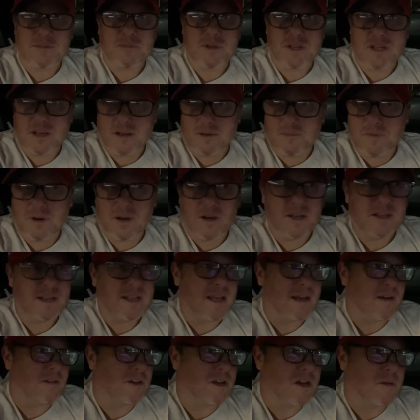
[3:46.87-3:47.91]
him, come on
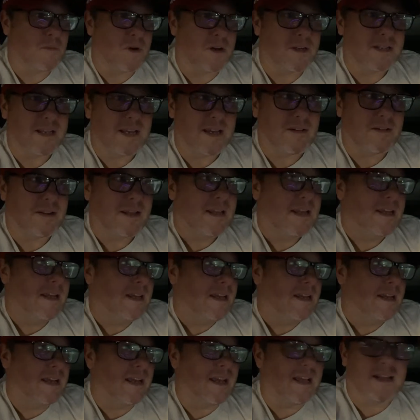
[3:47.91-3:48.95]
down, come on down.
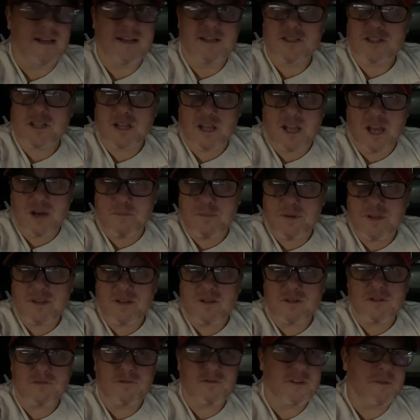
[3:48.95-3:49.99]
And he's like, I'll be
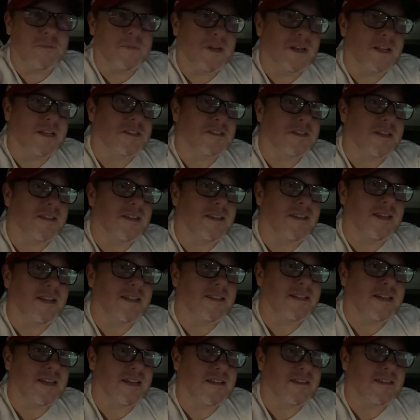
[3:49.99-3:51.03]
there in a few minutes. And then
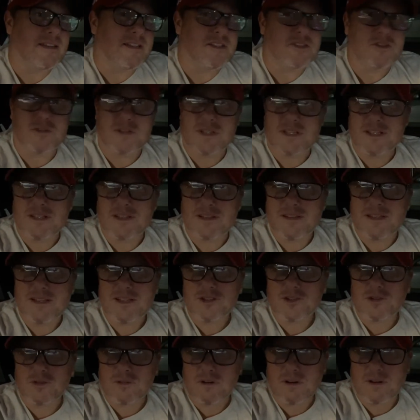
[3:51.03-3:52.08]
they
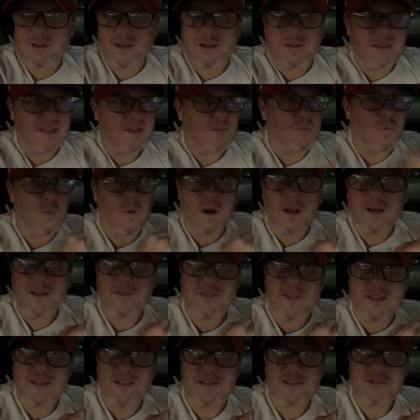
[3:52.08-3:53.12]
now again, one
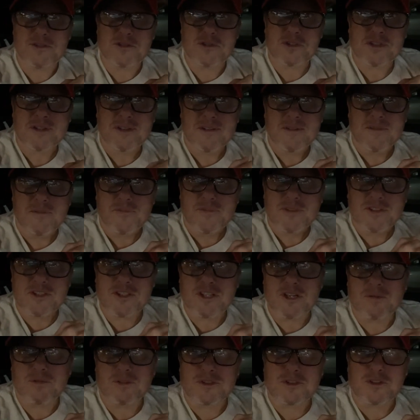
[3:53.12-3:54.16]
of these
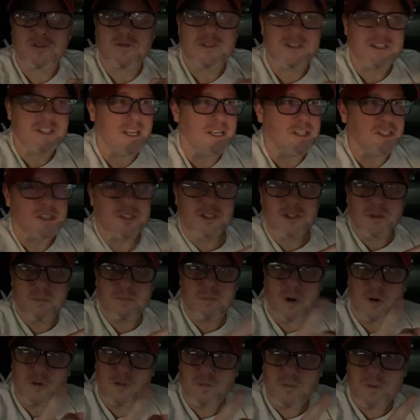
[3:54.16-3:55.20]
Secret Service agents, they're
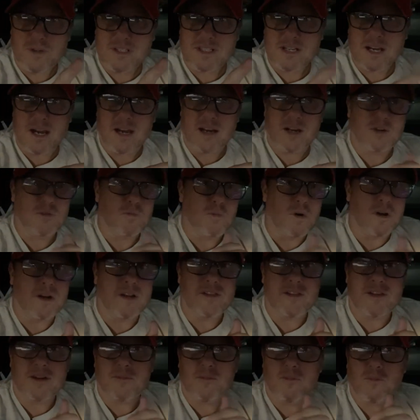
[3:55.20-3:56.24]
both retired. One
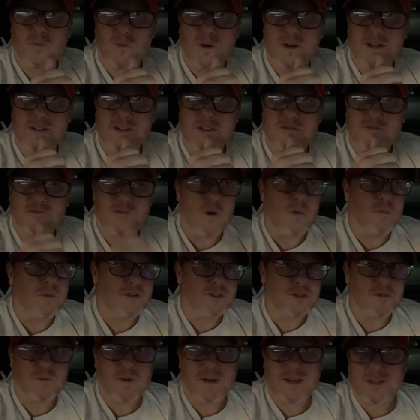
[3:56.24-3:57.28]
of them was former
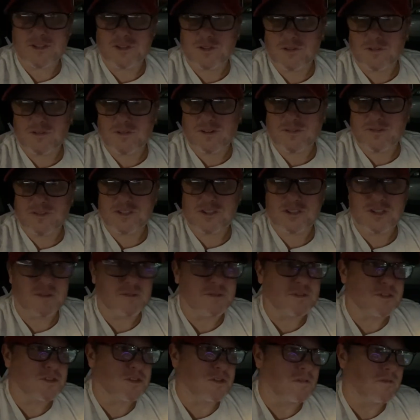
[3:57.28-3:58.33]
director of the
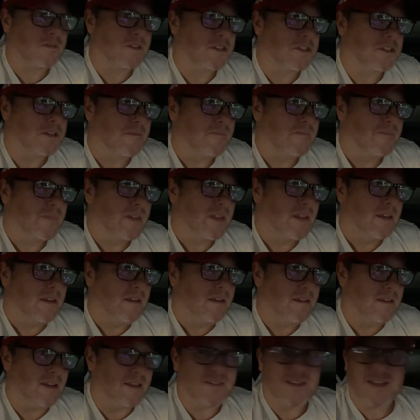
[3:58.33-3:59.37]
Secret Service
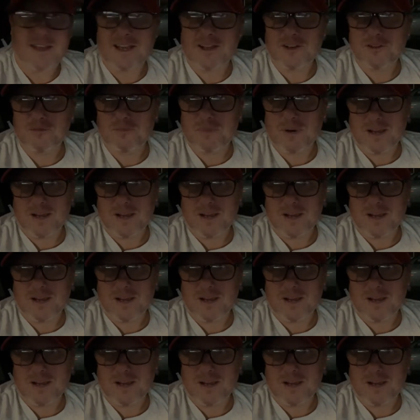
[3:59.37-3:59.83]
and the head of